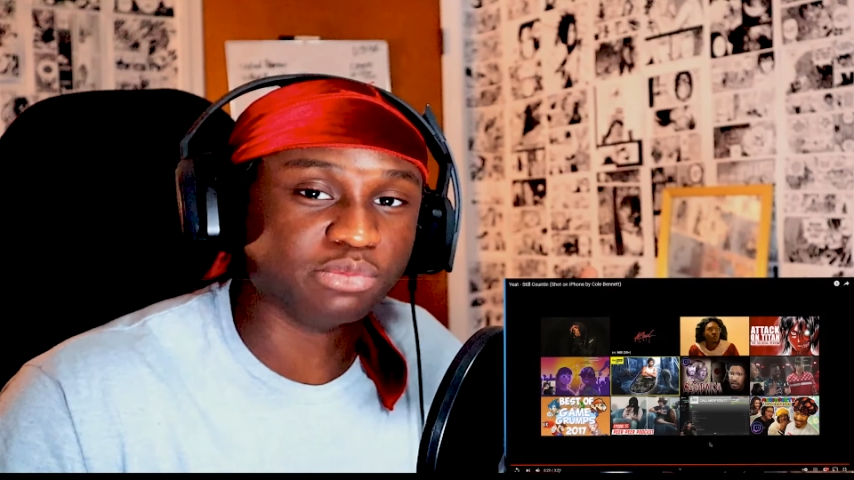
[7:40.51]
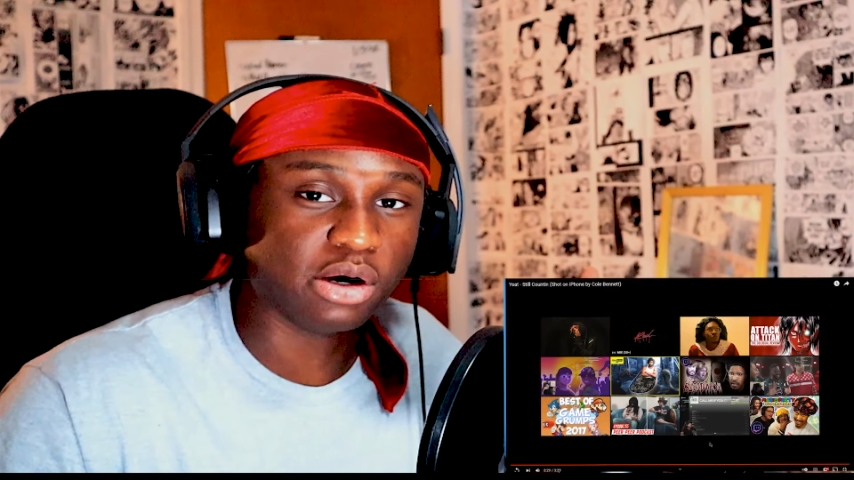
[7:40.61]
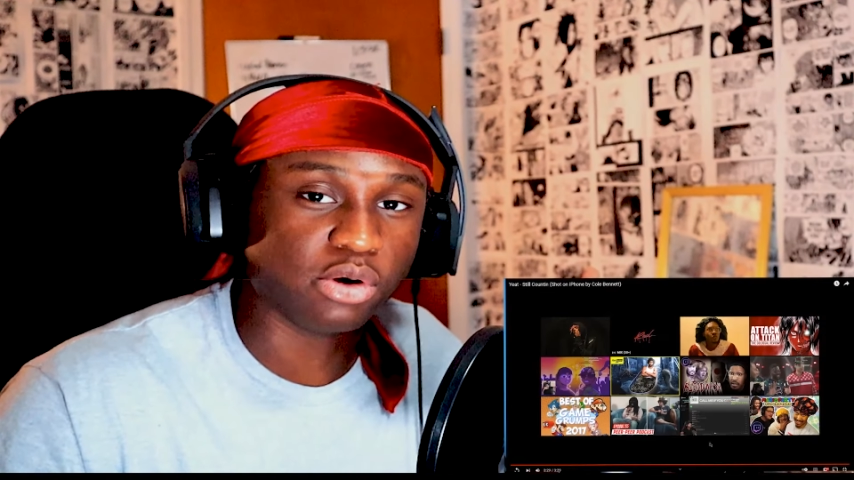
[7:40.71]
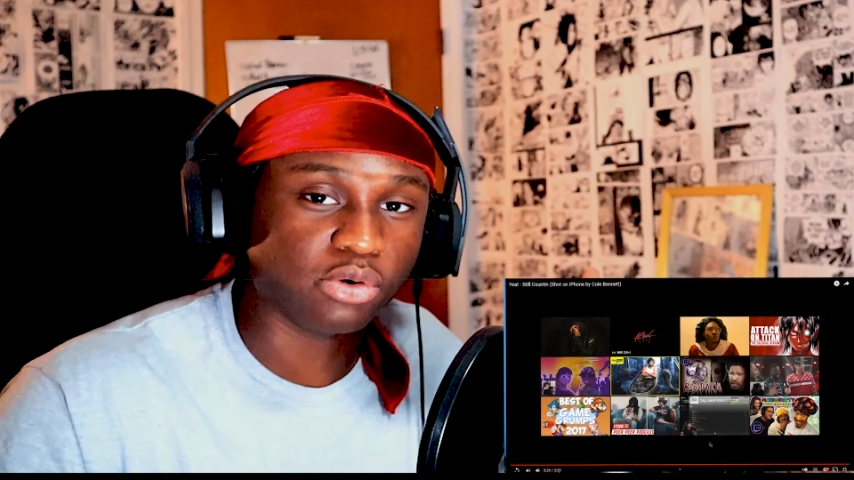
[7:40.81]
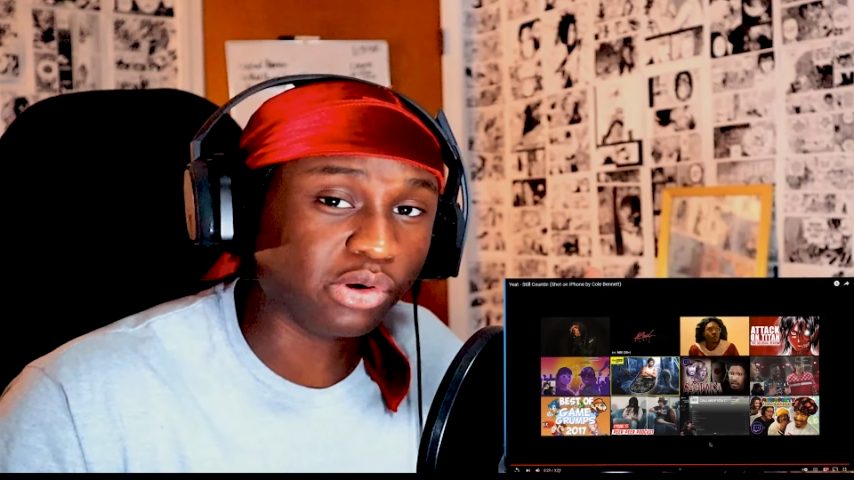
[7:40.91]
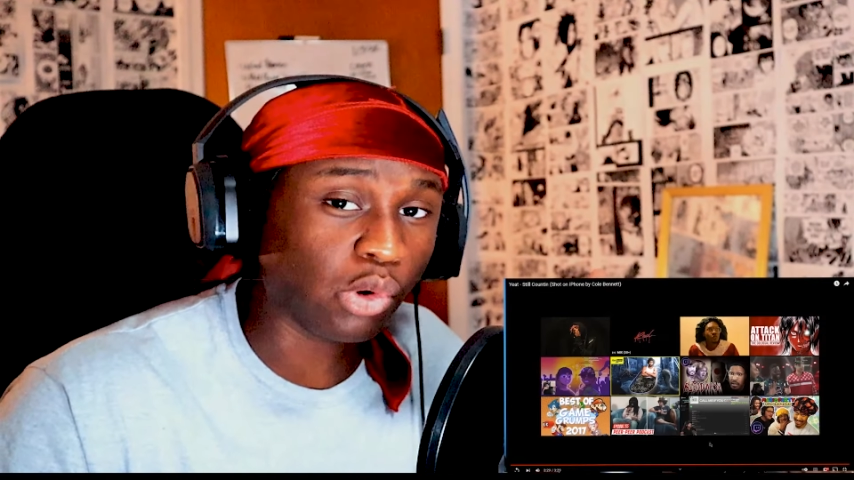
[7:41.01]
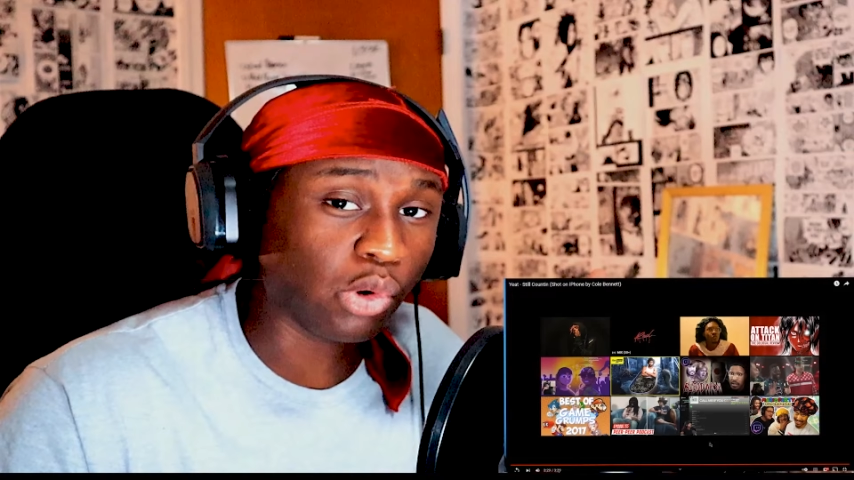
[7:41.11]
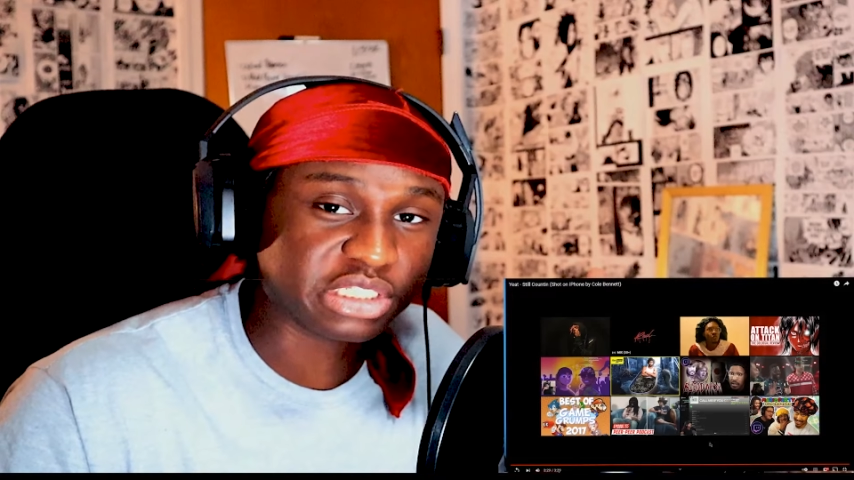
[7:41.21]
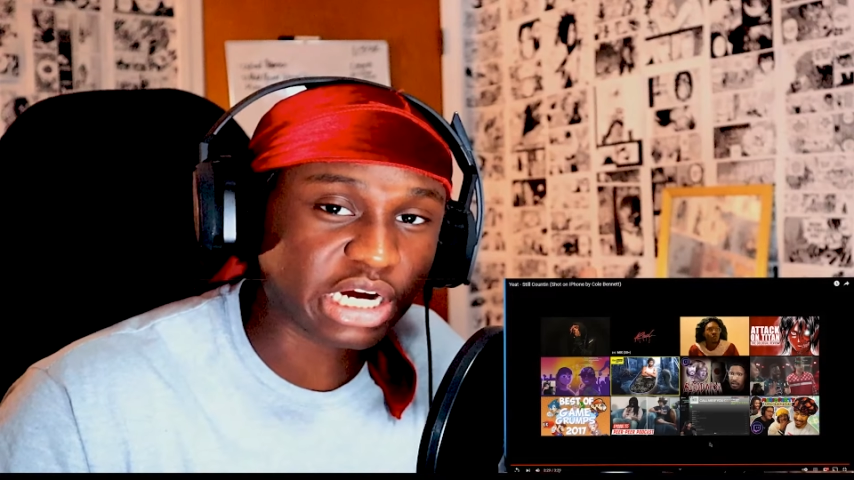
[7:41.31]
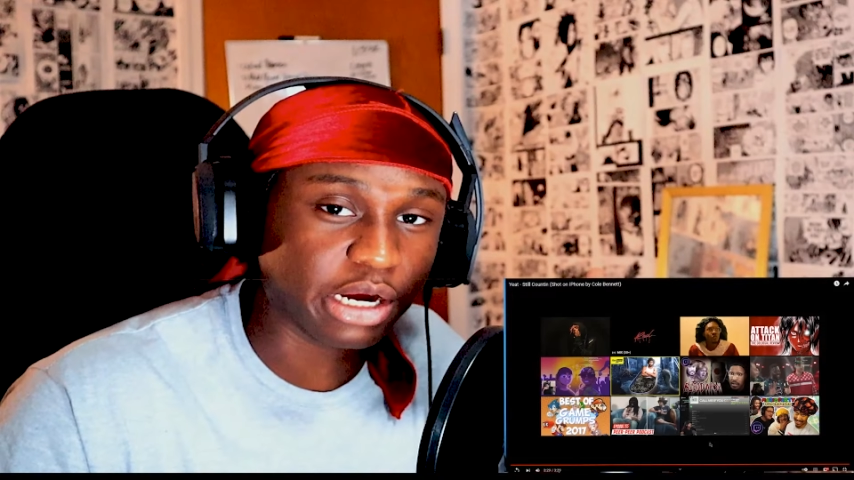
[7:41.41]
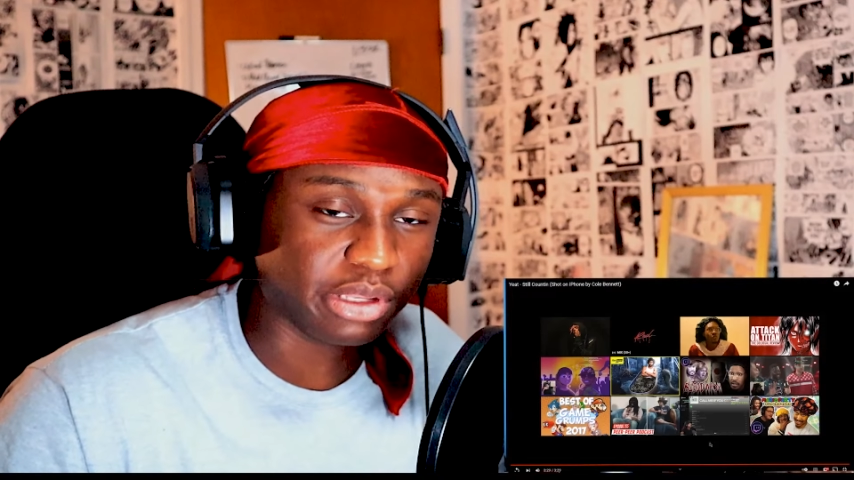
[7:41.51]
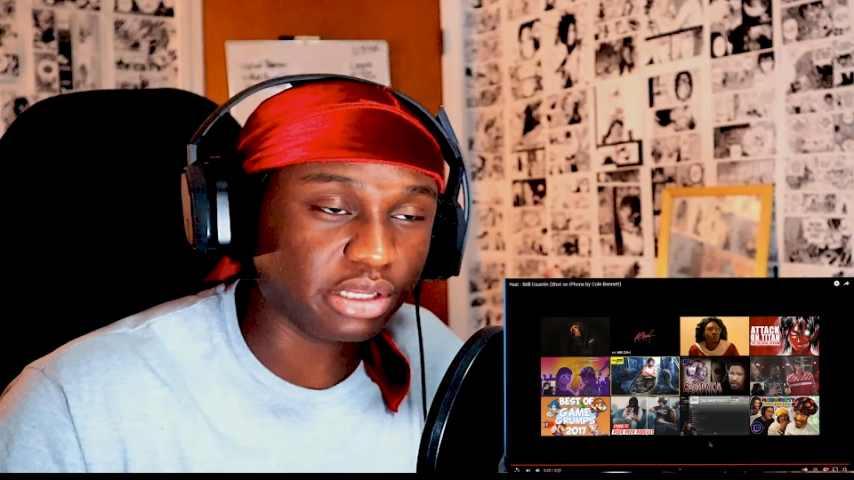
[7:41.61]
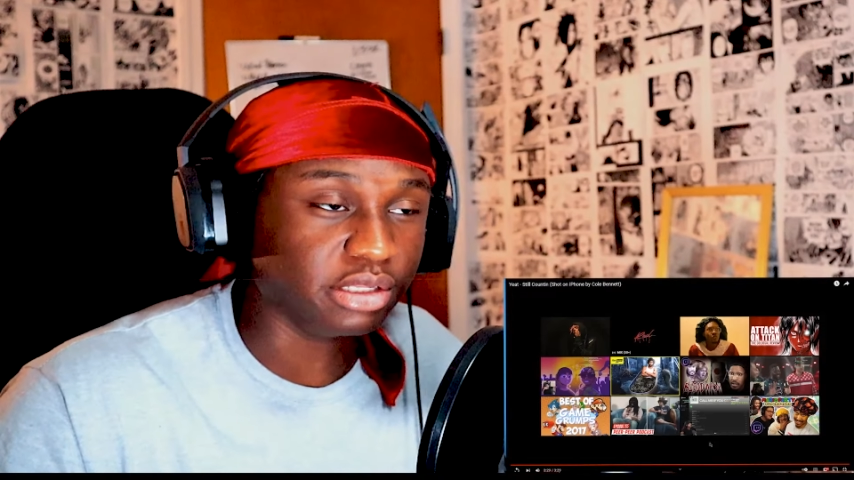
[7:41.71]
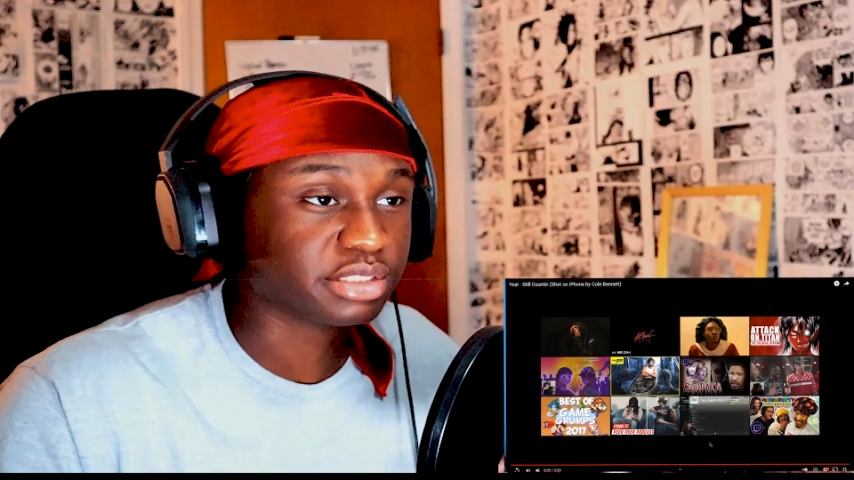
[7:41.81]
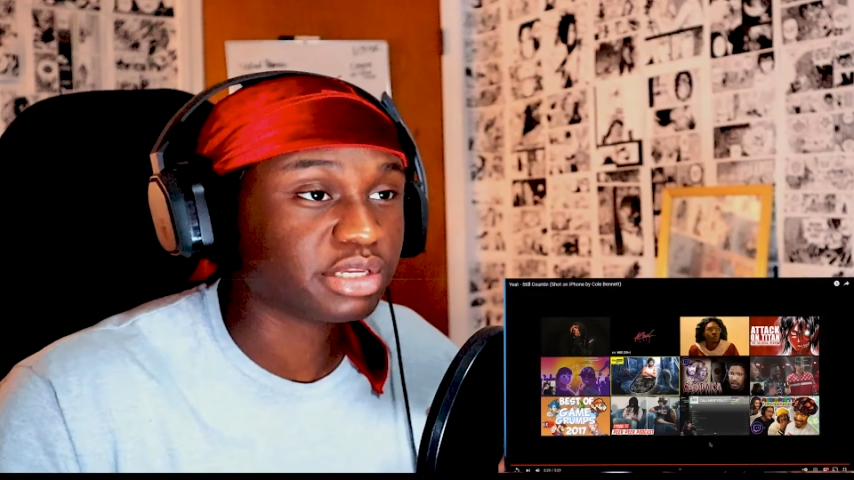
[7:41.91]
whole entire
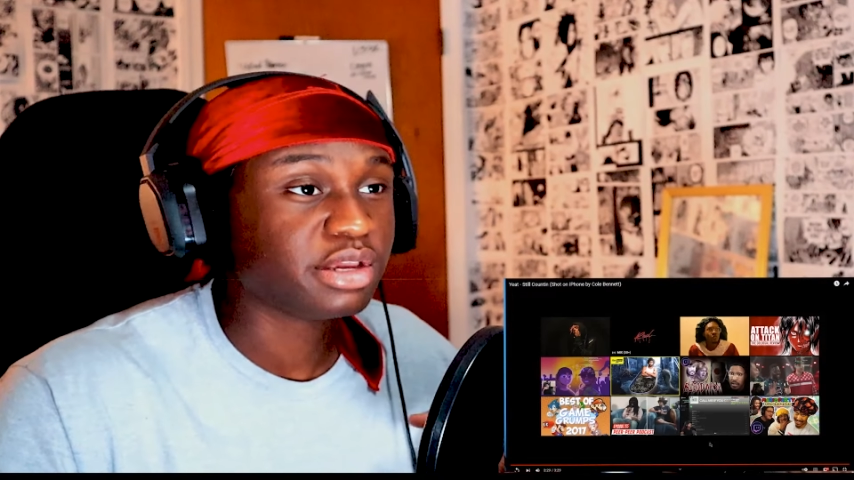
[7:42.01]
playlist.